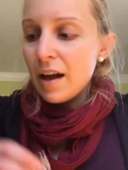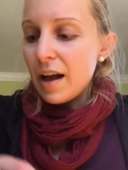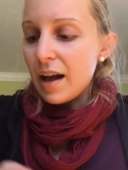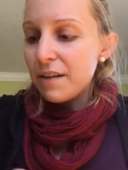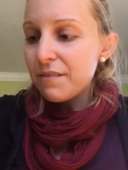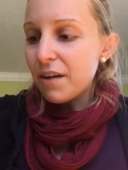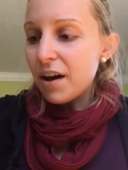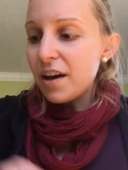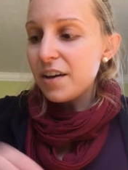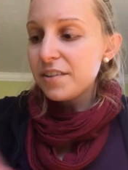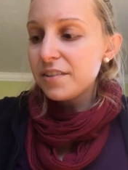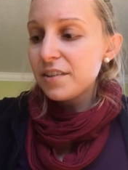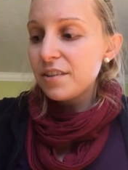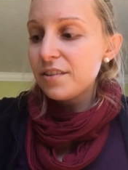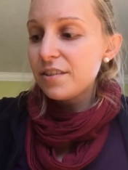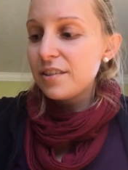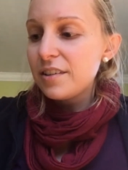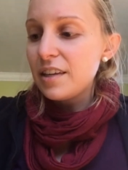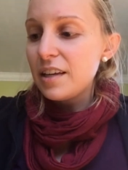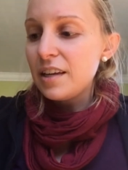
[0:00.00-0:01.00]
I've also
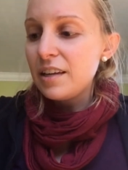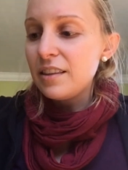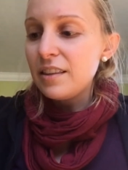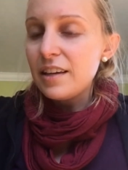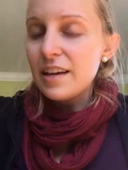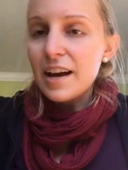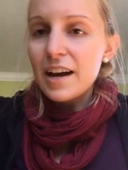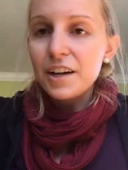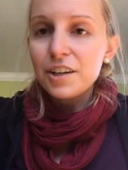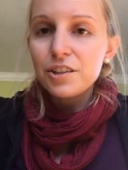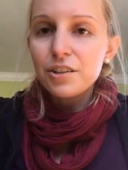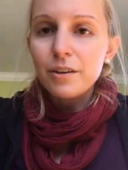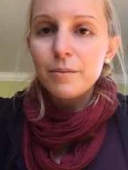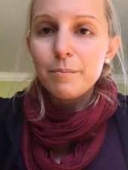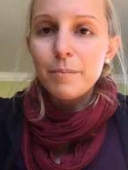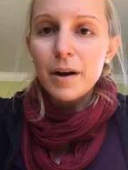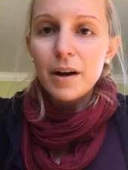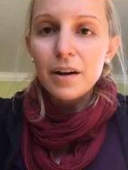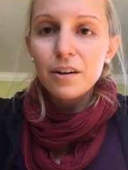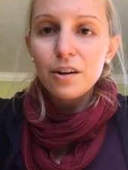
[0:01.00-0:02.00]
seen the actual
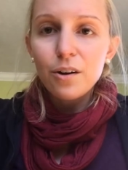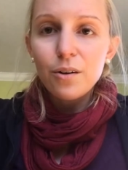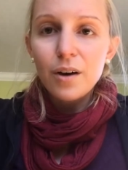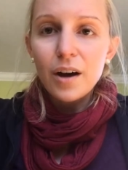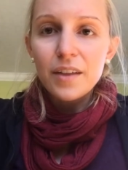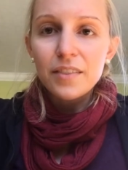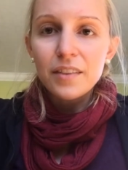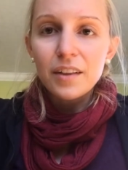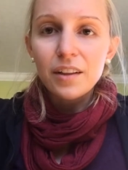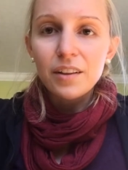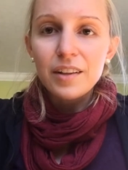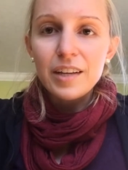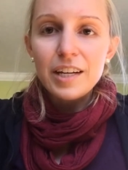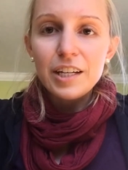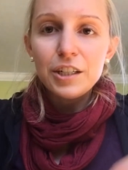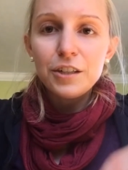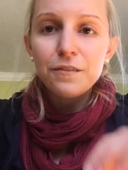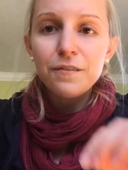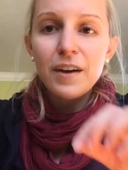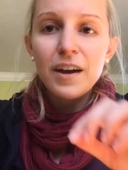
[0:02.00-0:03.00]
buckle on the
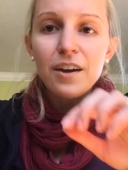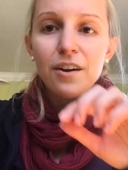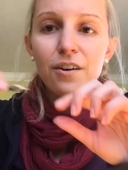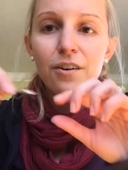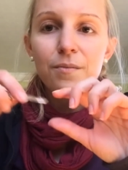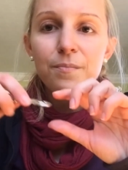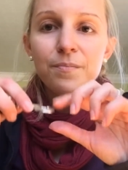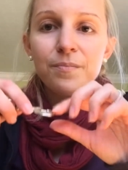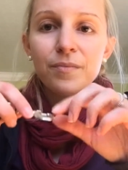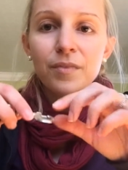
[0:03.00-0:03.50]
leash fail.